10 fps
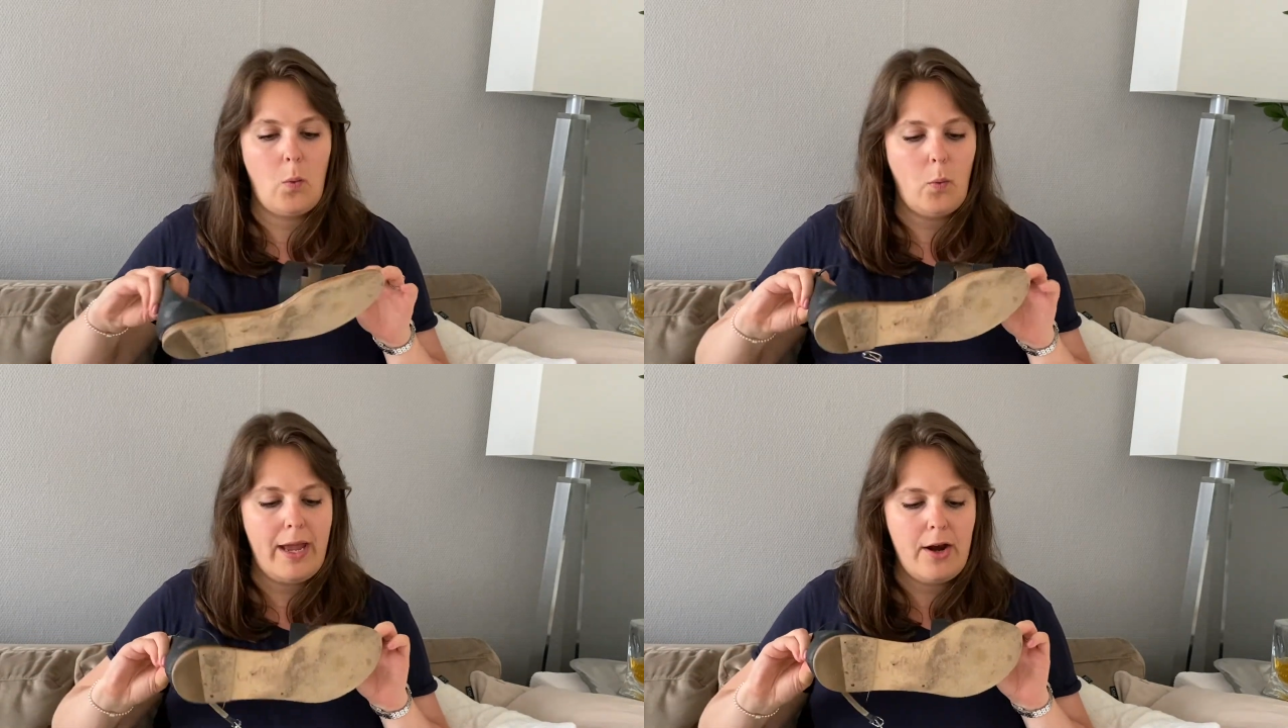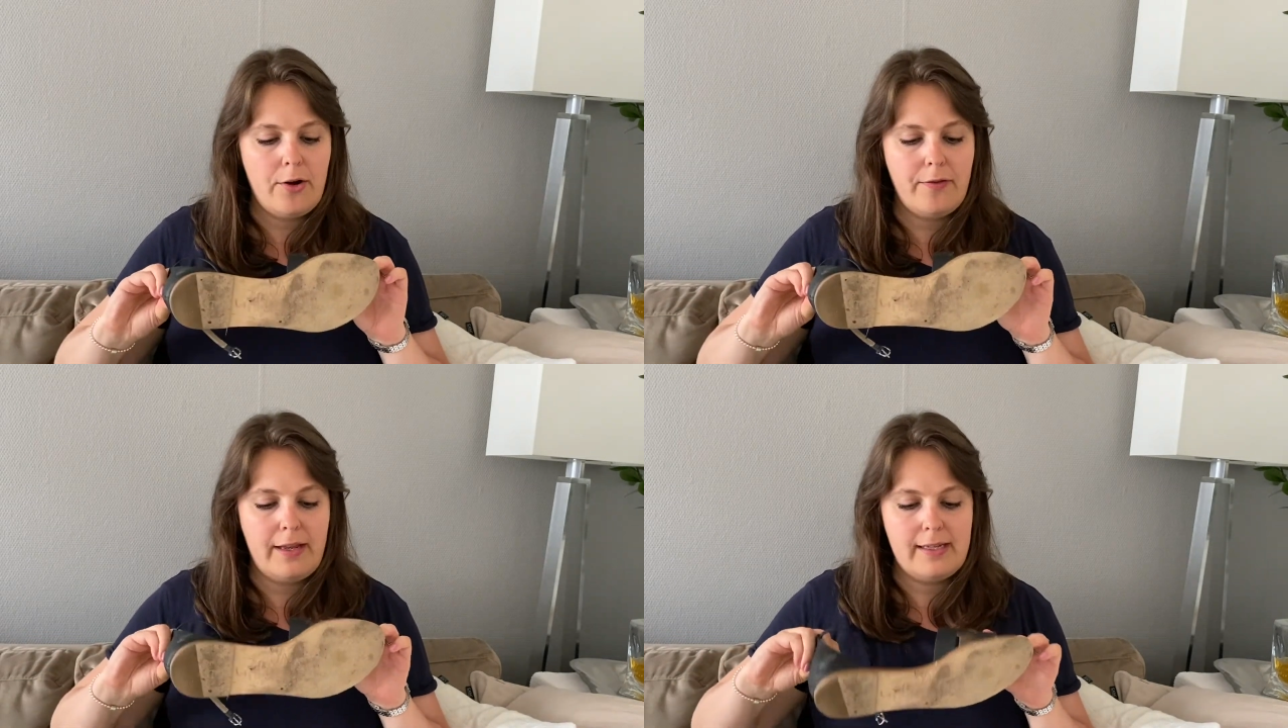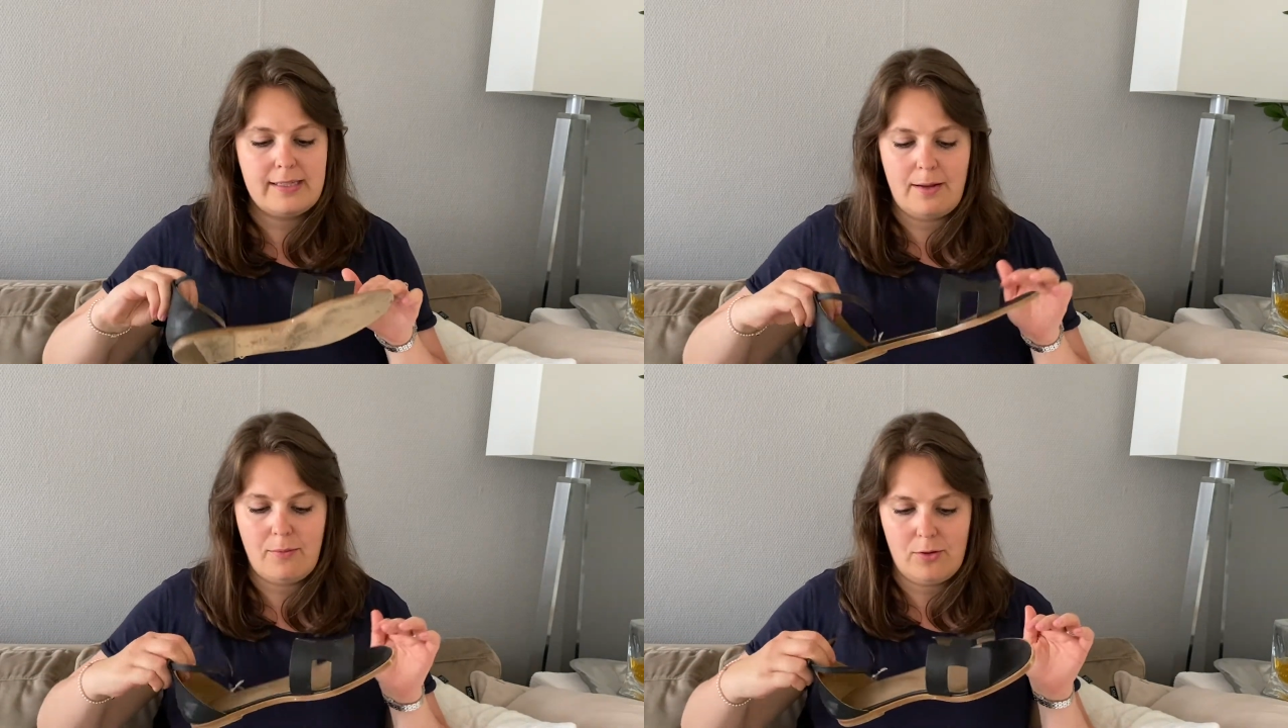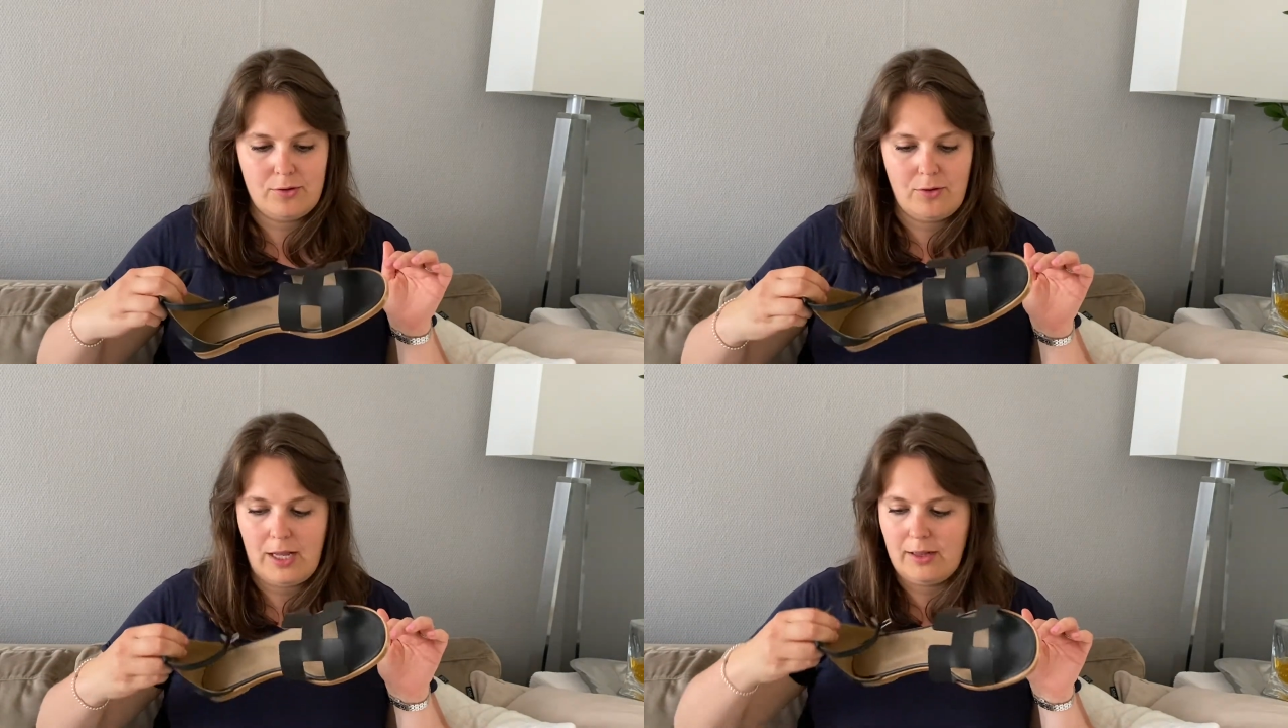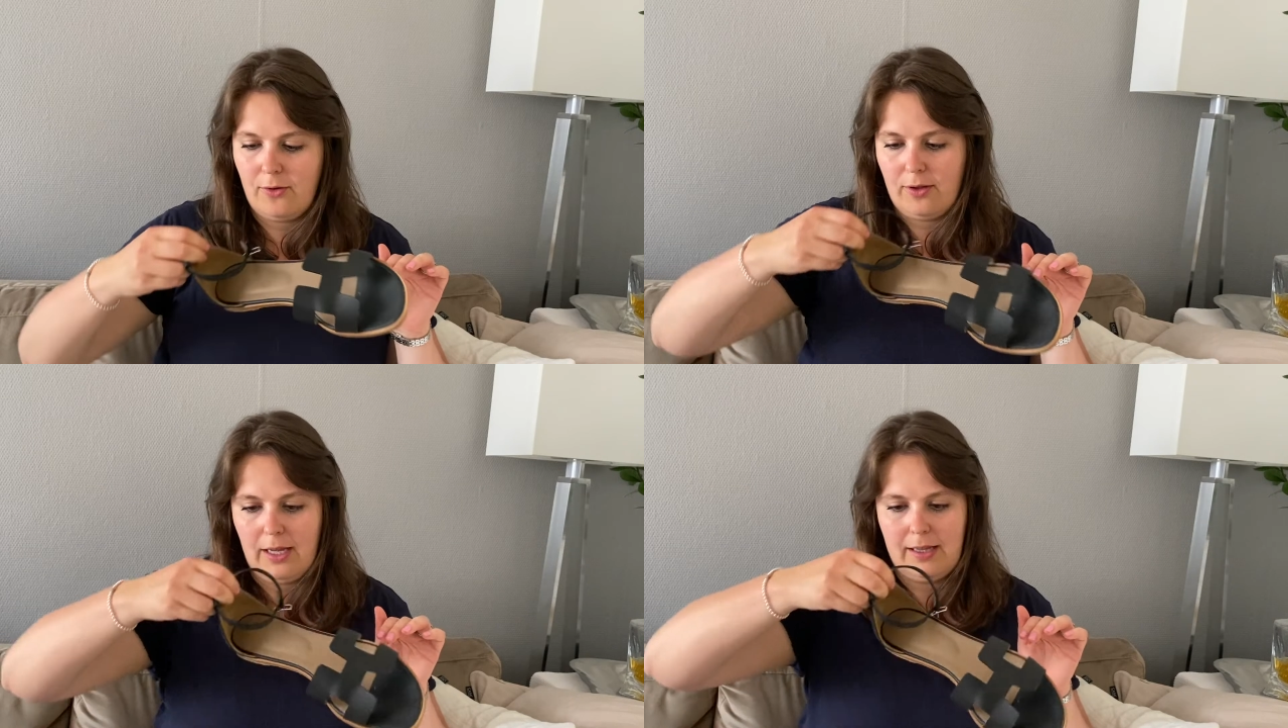wear these, I'm also like
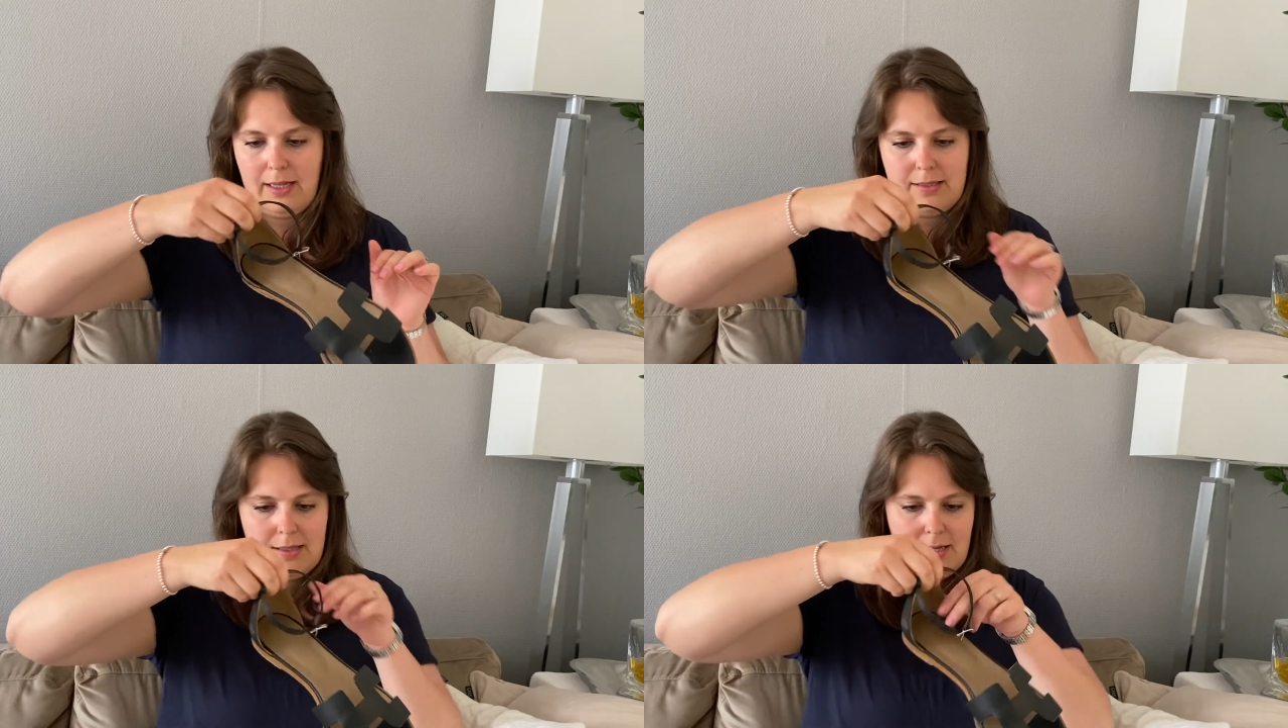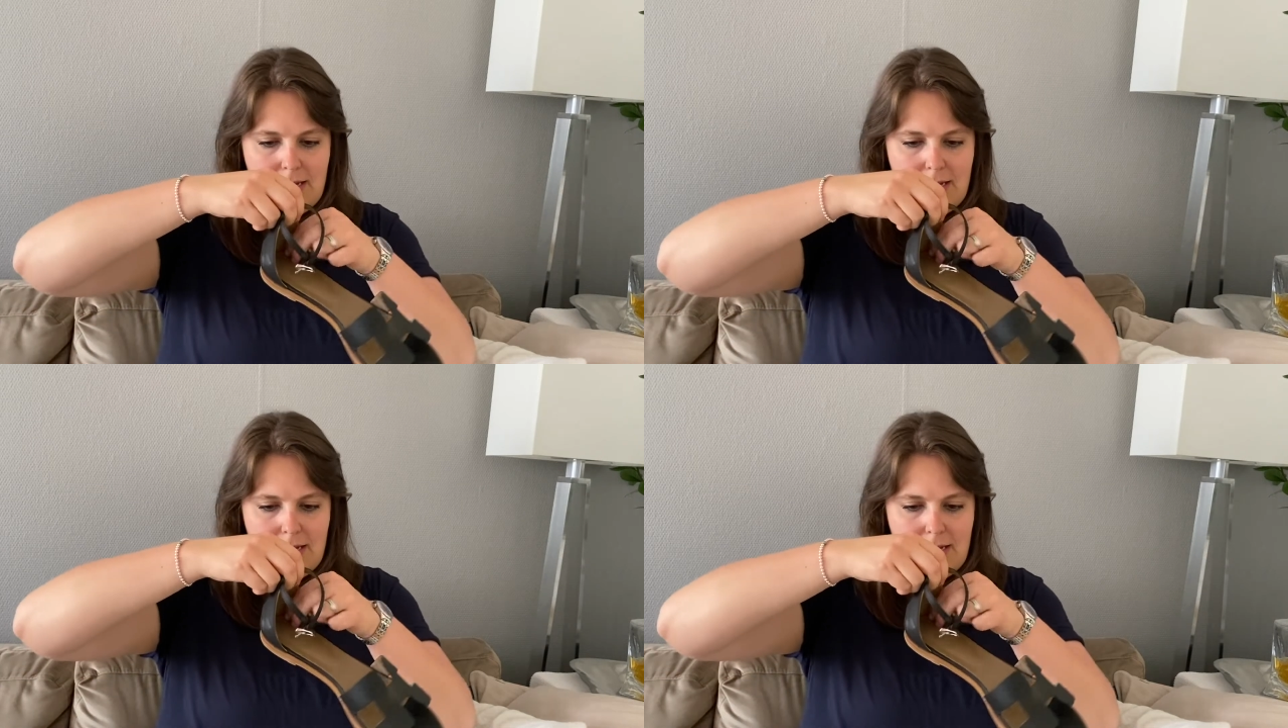looking that